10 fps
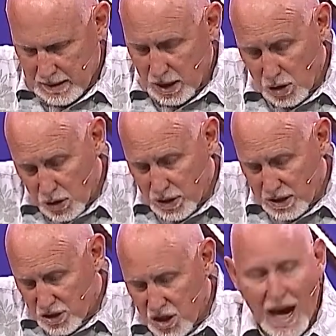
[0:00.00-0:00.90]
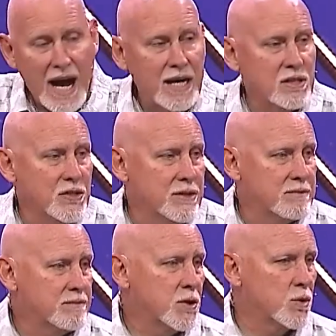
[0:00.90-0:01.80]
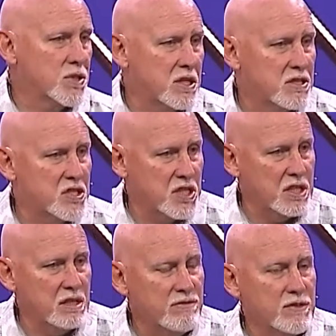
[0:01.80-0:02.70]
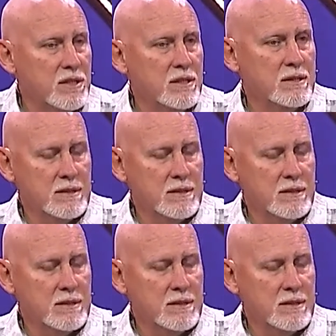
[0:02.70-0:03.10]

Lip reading: including the child who was conceived